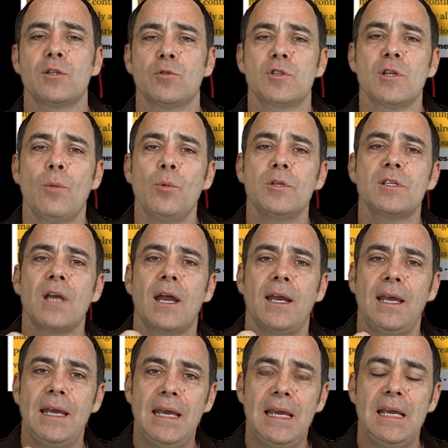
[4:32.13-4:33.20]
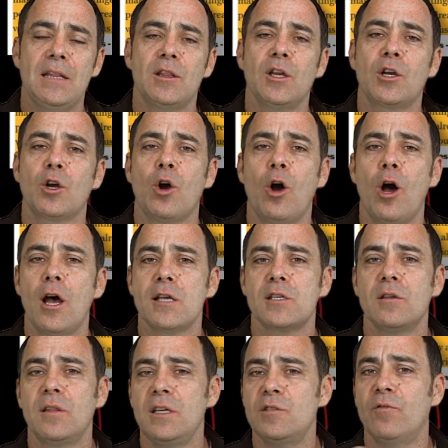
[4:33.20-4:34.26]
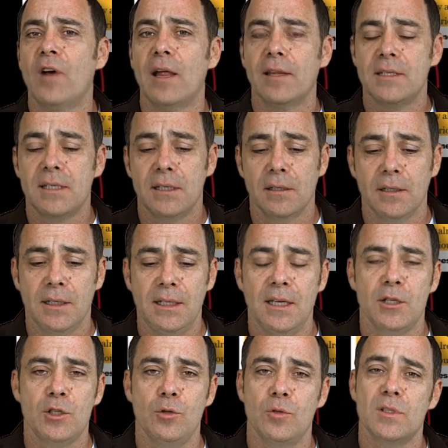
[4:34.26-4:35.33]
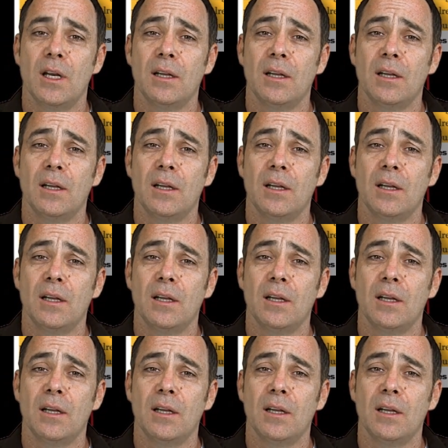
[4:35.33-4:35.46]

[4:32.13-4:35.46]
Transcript: So someone's got to eat the cost of these volatility issues.